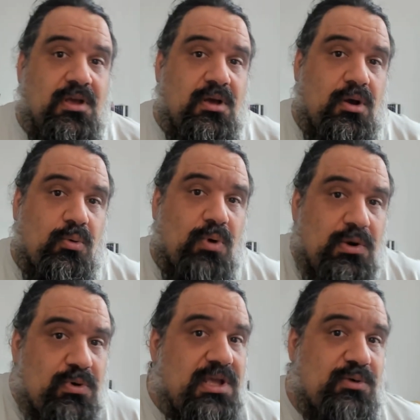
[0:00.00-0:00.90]
when
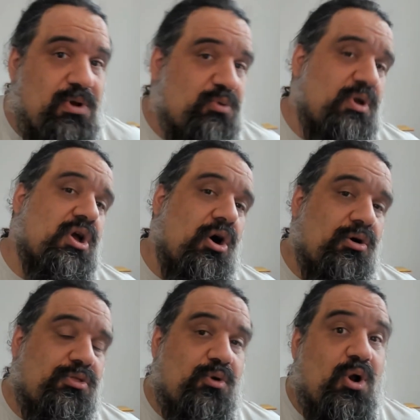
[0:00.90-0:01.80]
we go
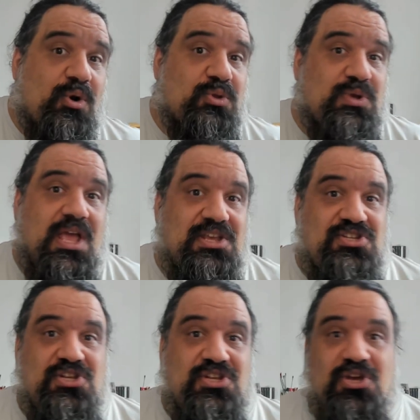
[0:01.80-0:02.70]
through our
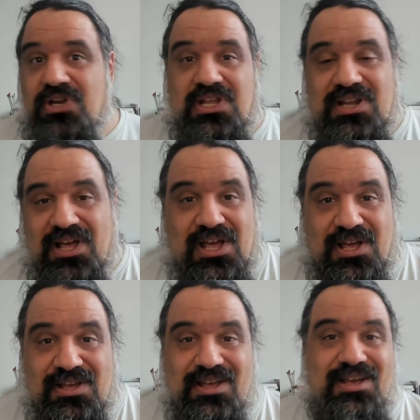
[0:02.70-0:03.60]
education in
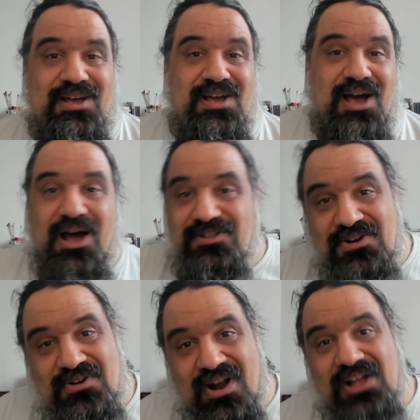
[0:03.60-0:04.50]

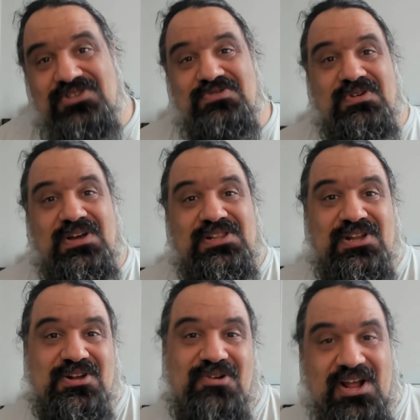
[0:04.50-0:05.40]
undergraduate and
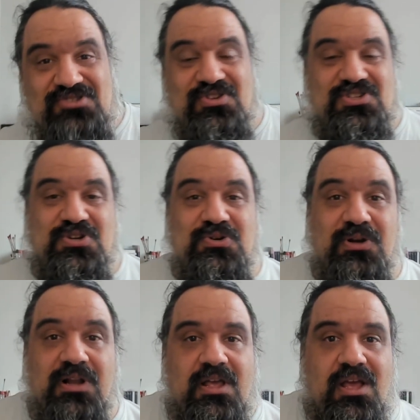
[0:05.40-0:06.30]
graduate school,
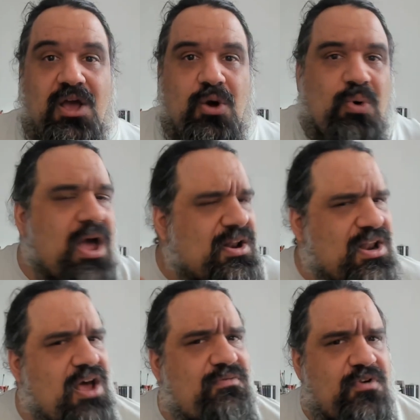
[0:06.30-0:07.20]
we are
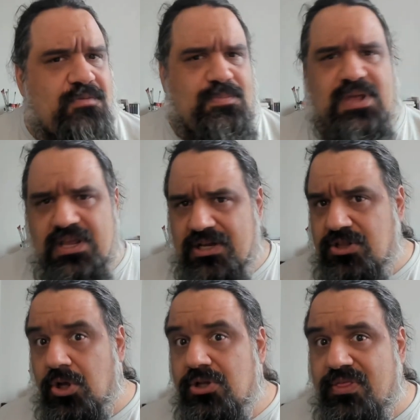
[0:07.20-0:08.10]
never being
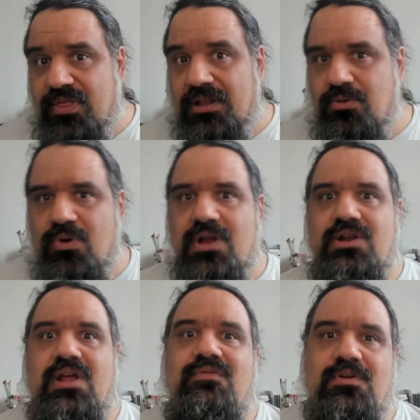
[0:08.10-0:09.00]
taught that. We are
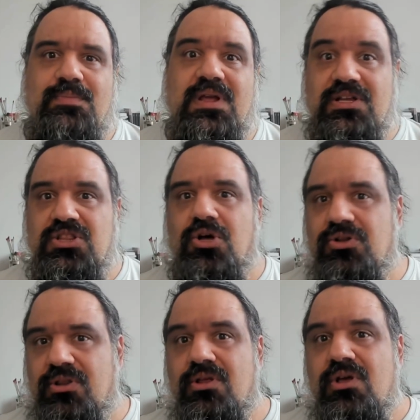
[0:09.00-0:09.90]
never being
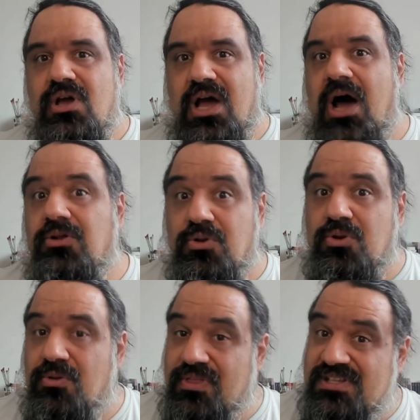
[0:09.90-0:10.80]
taught how to
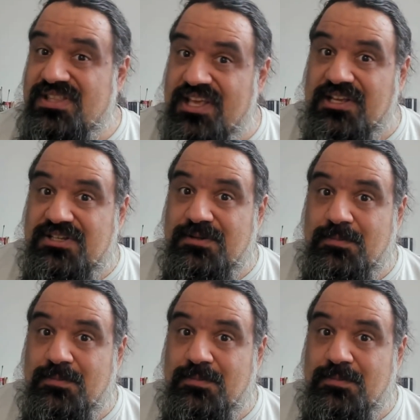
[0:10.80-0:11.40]
do these things.